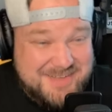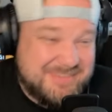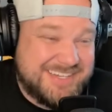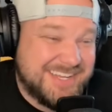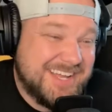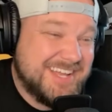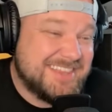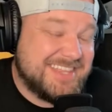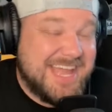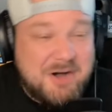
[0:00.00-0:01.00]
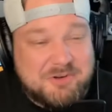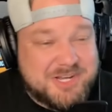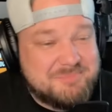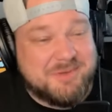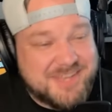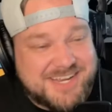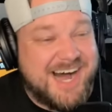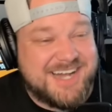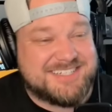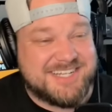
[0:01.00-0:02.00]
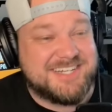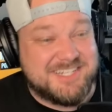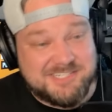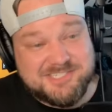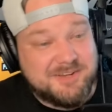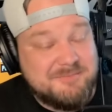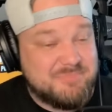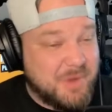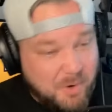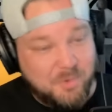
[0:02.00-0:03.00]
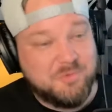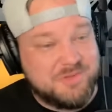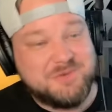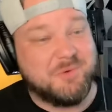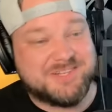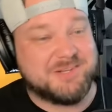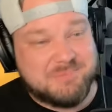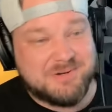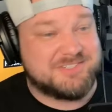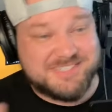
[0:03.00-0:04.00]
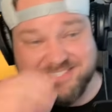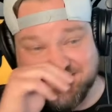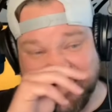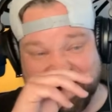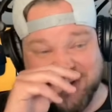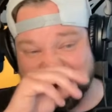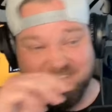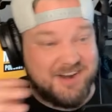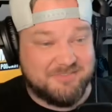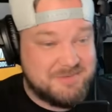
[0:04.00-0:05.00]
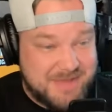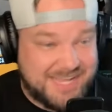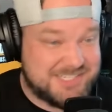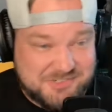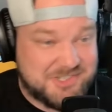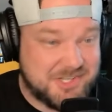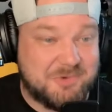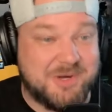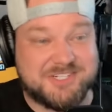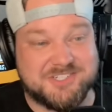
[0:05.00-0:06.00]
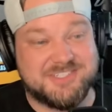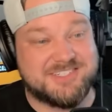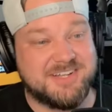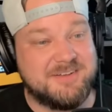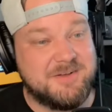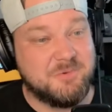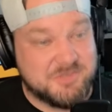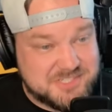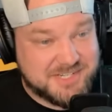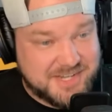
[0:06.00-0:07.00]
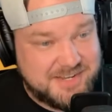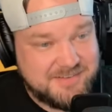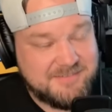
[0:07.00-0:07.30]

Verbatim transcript: I mean, the outcome of the content is only what the person standing in front of them answering the questions will say.